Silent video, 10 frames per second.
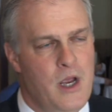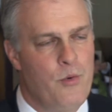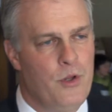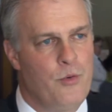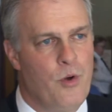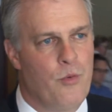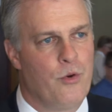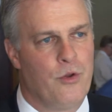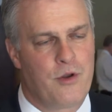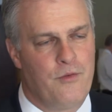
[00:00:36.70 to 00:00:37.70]
Yeah, really what
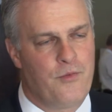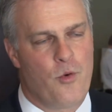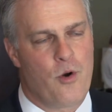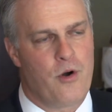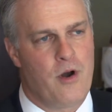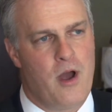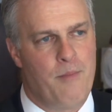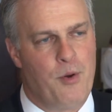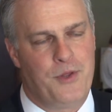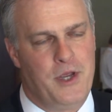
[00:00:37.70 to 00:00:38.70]
we're looking for,
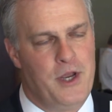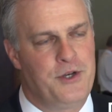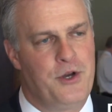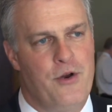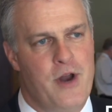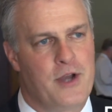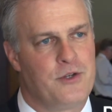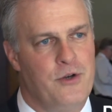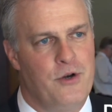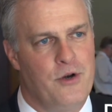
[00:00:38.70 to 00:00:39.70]
both the interior and
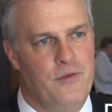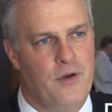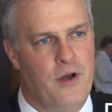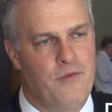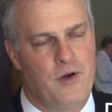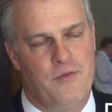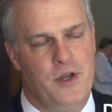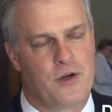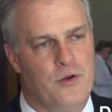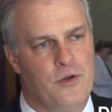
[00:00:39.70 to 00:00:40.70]
exterior of our
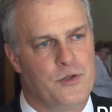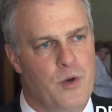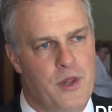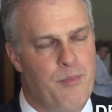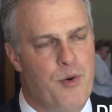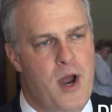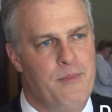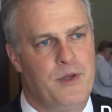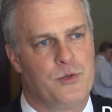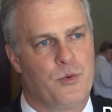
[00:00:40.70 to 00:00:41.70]
vehicles, one of the
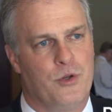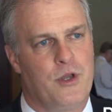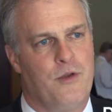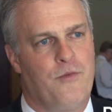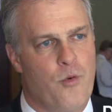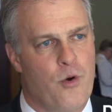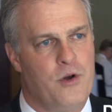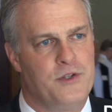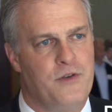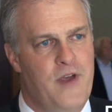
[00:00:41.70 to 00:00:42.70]
prime things we're looking for
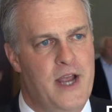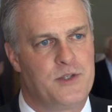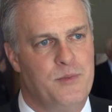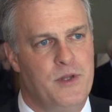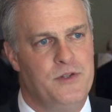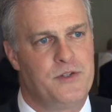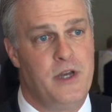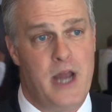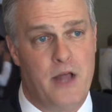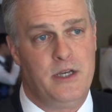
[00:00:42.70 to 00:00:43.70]
is advancements
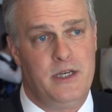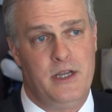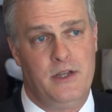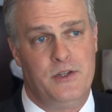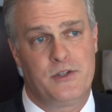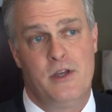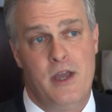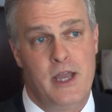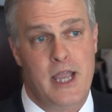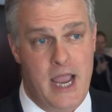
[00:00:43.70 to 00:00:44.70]
in LEDs
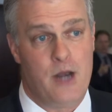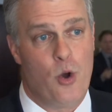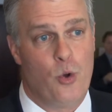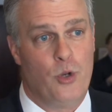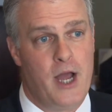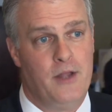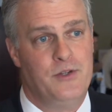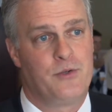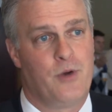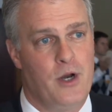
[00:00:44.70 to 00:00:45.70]
and
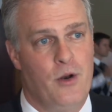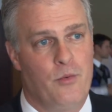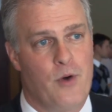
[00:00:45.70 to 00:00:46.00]
OLEDs, right?